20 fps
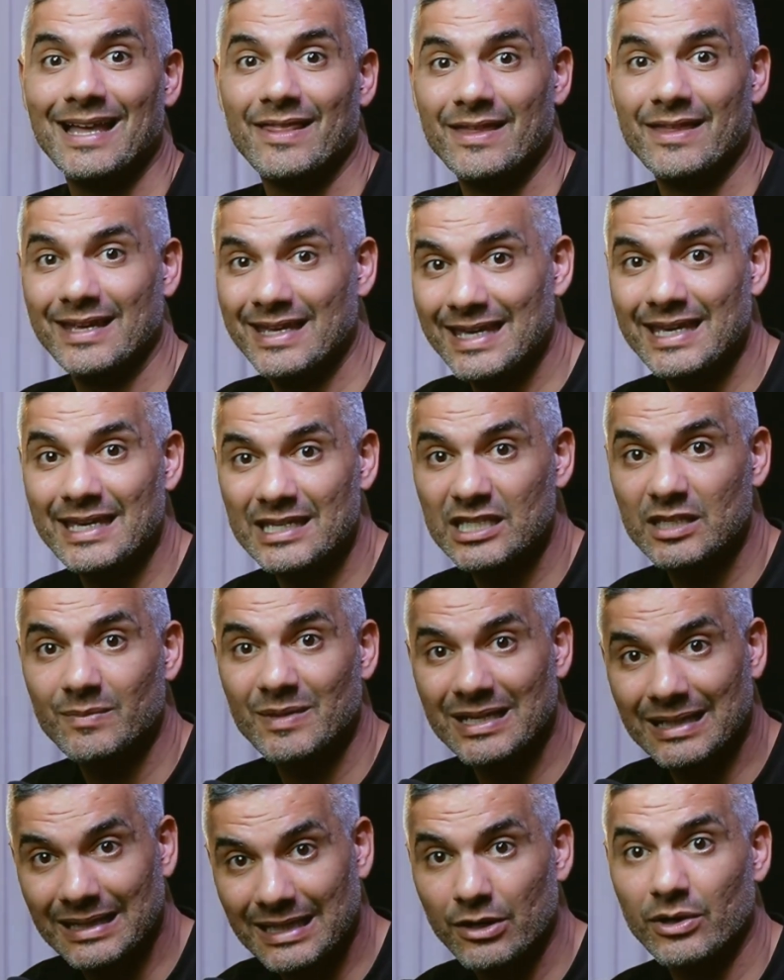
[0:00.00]
The key is to
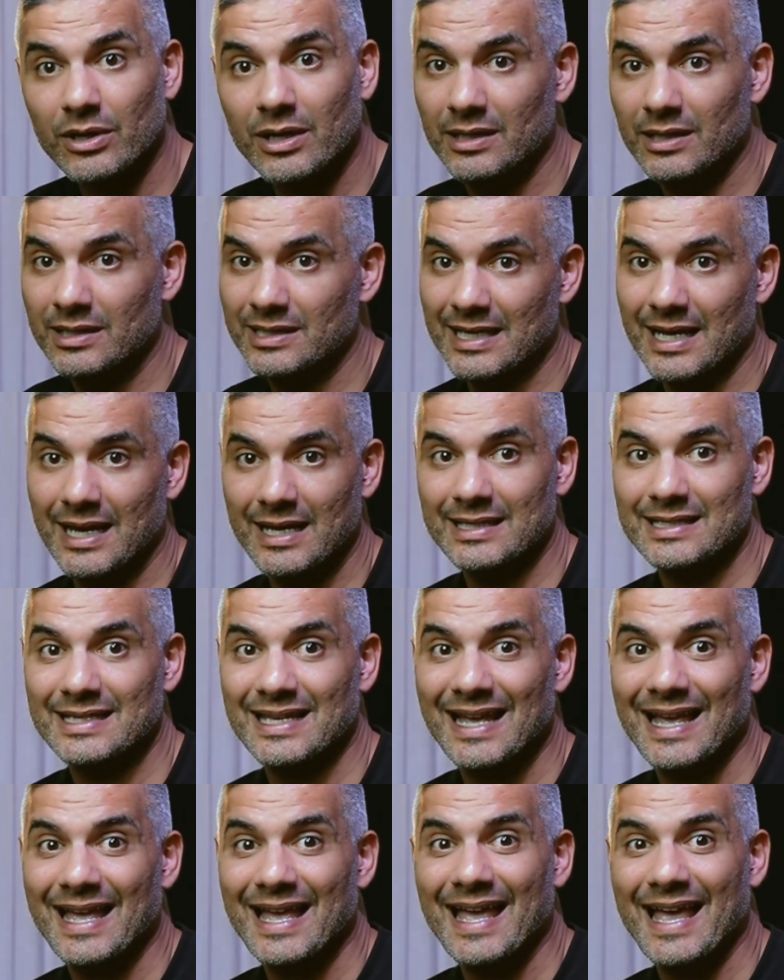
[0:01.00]
be clear and concise
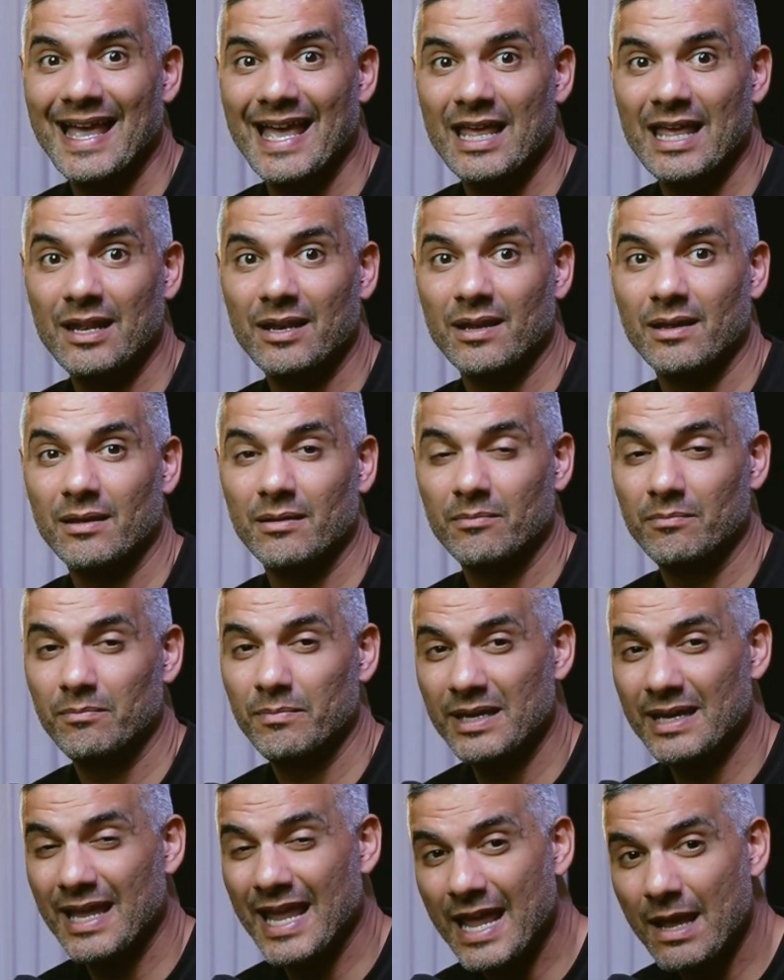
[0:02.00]
and
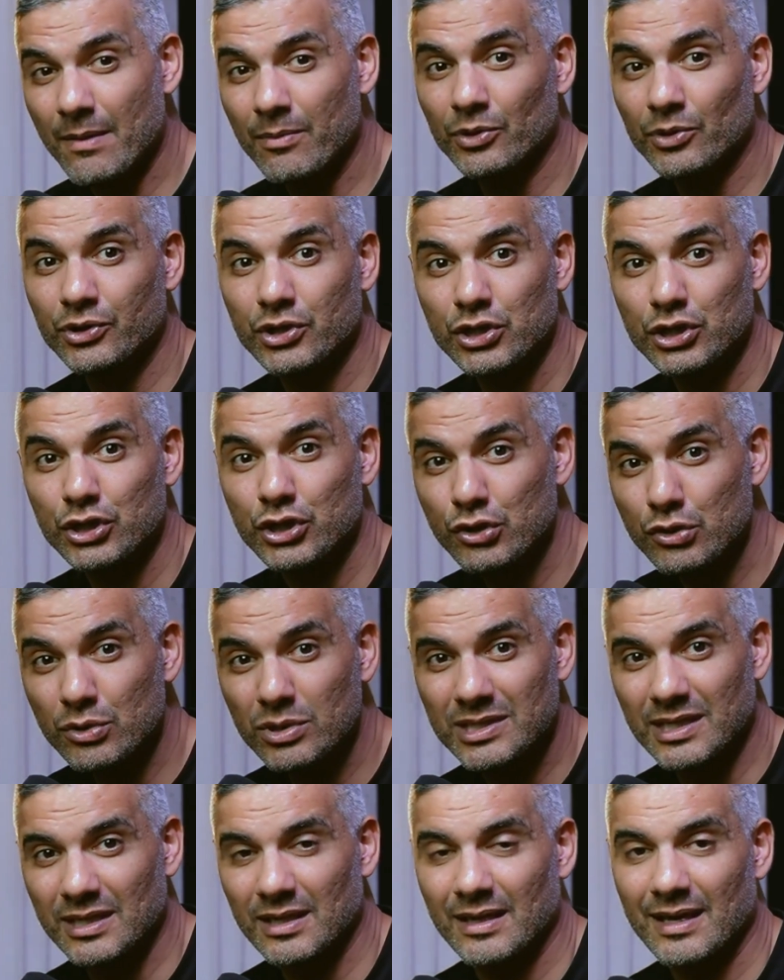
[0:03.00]
be able to
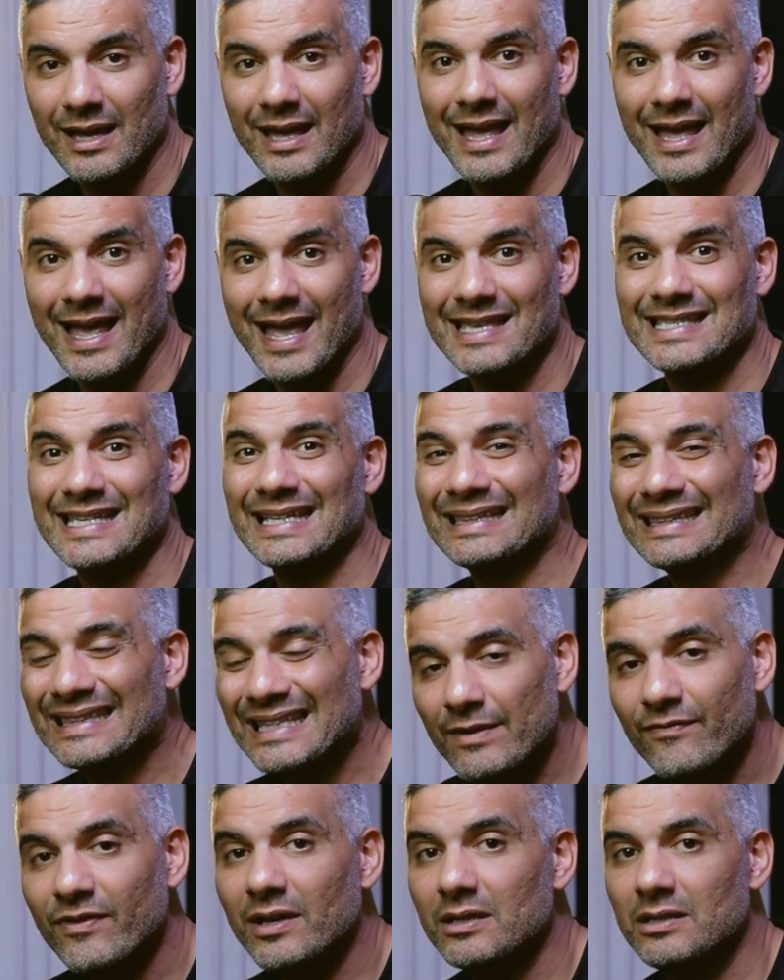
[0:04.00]
use it as a
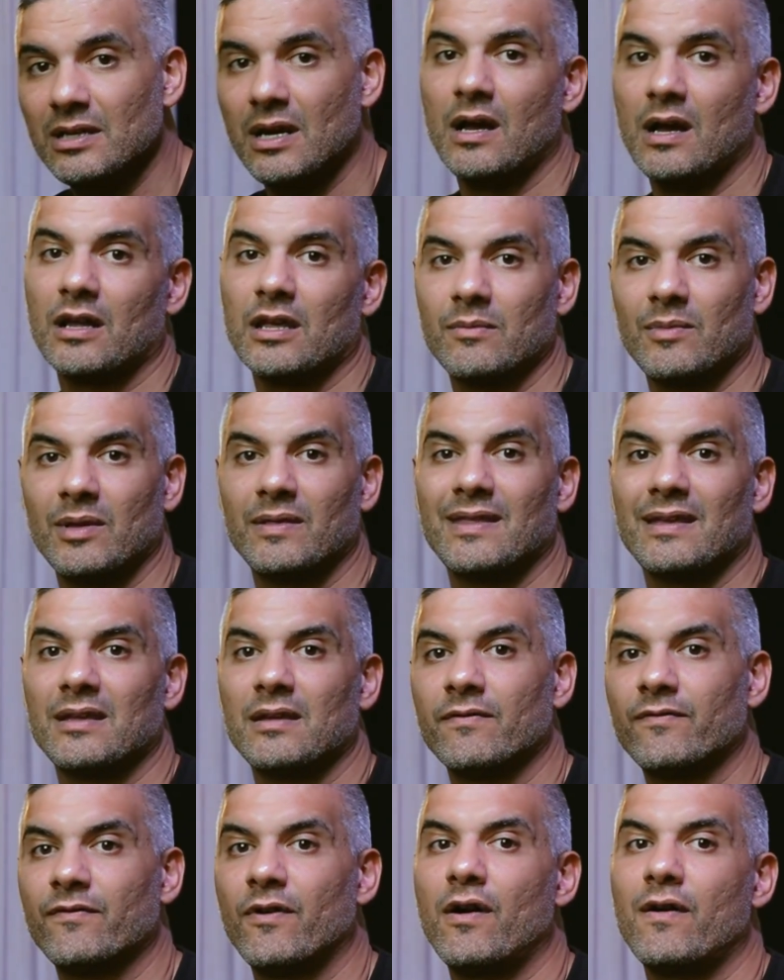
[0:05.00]
living document that
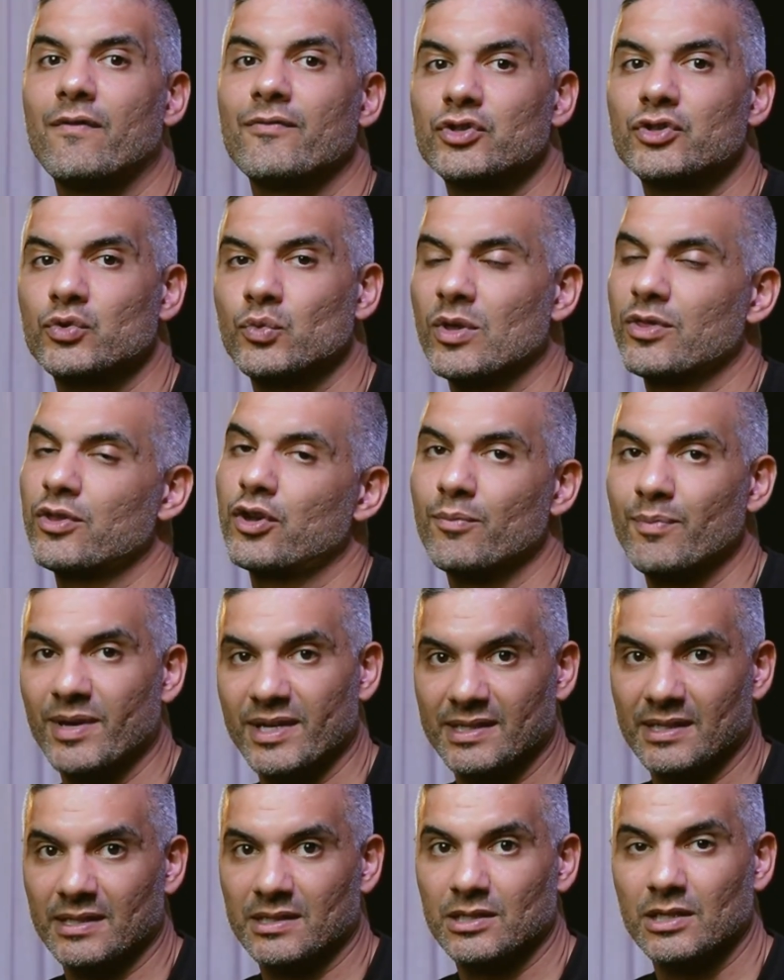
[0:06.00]
evolves with your
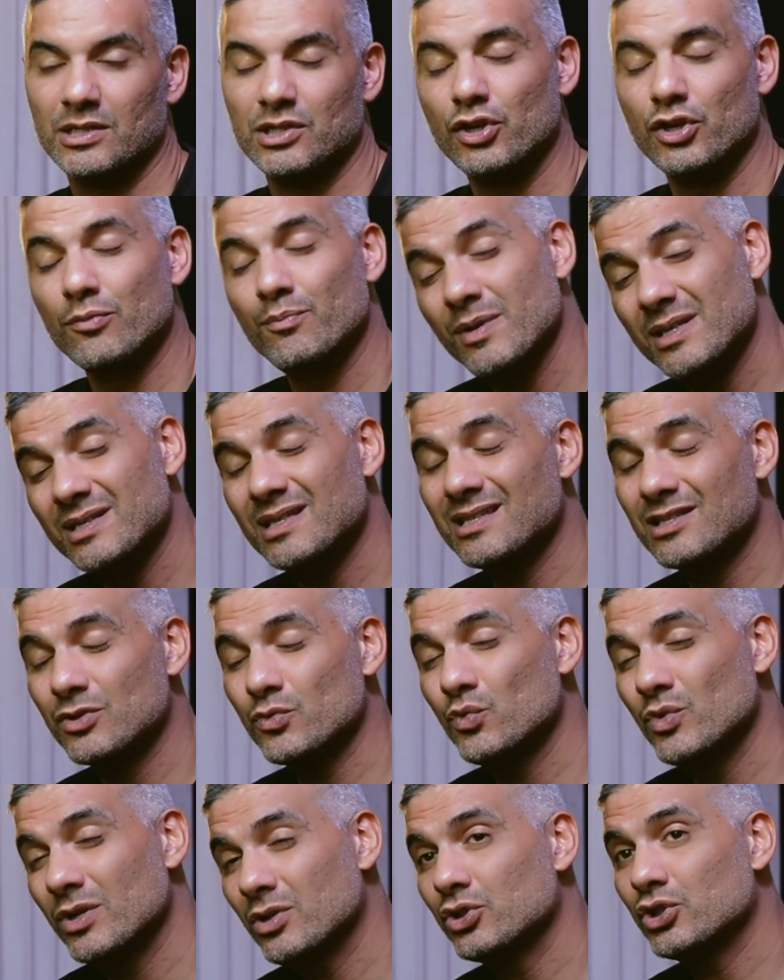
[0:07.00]
business, because your business
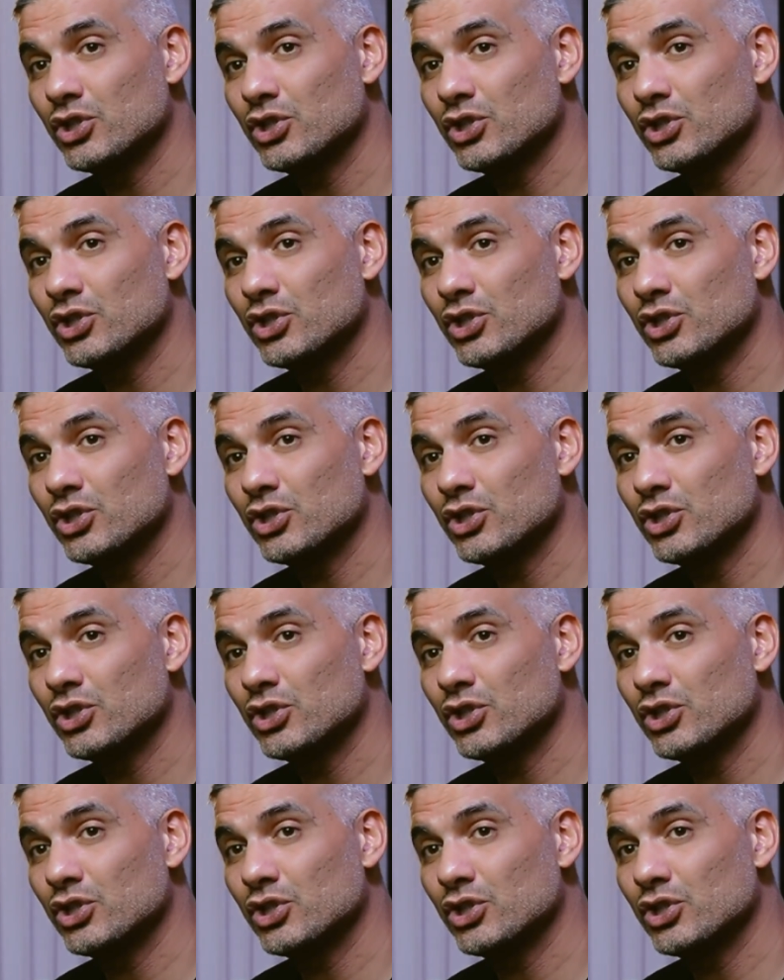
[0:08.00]
will